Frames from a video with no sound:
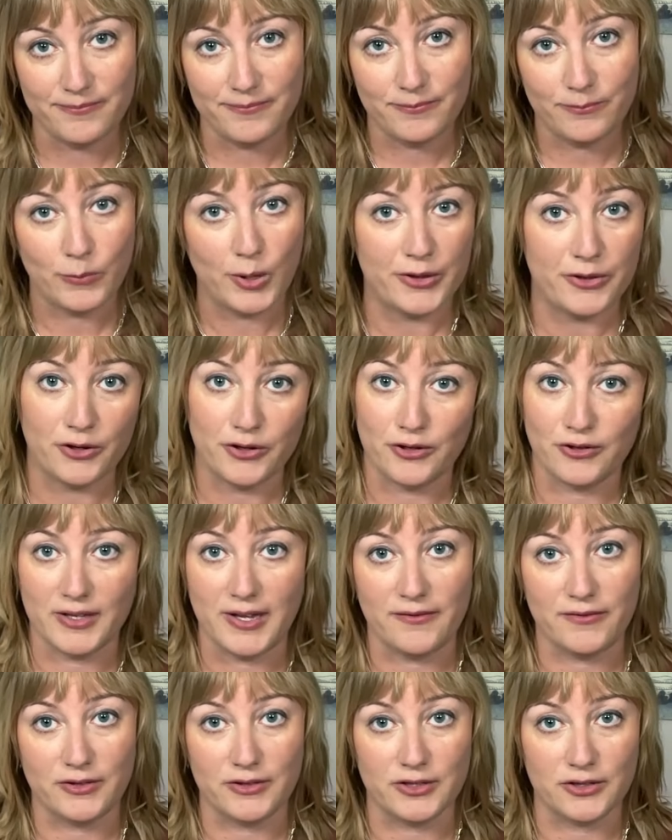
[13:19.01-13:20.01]
whether your
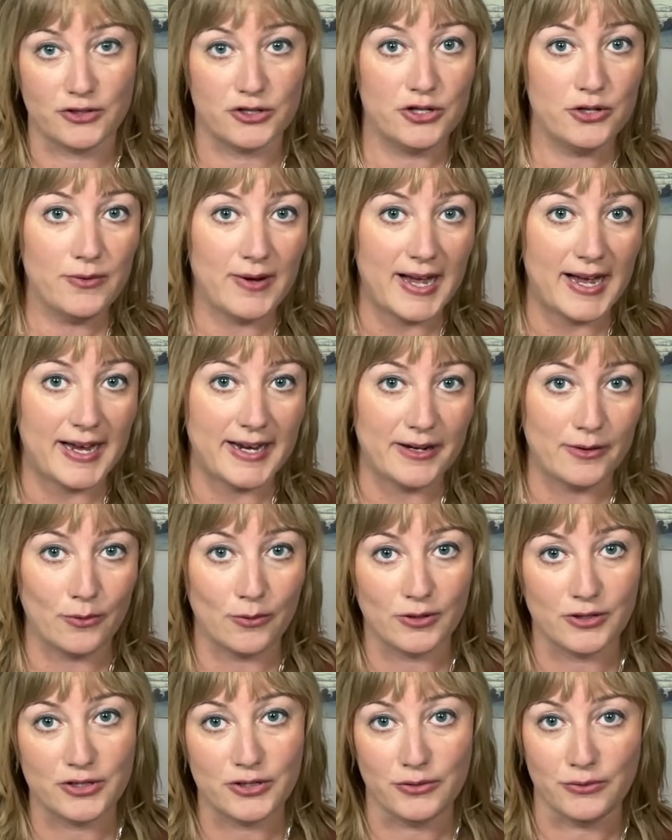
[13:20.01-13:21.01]
levels are too high or
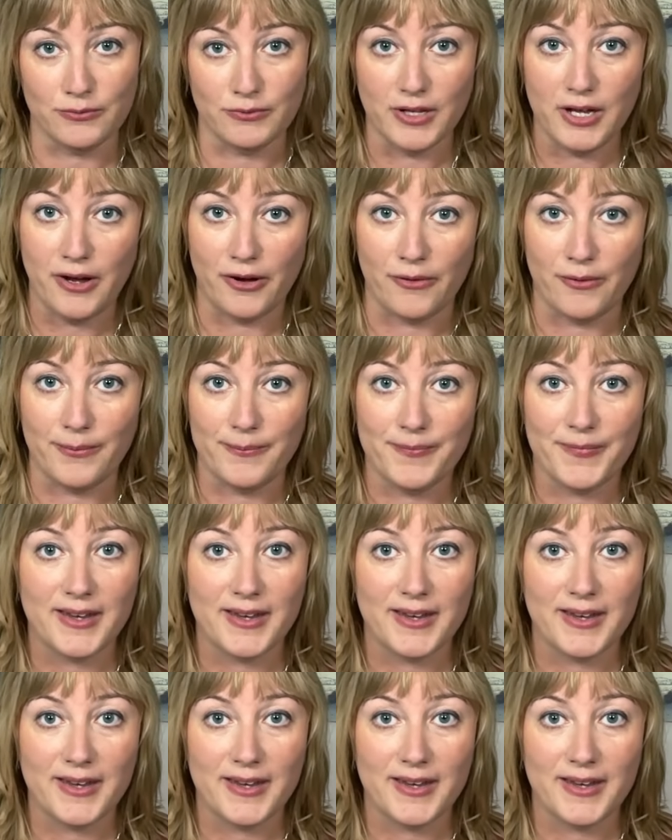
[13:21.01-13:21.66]
too low.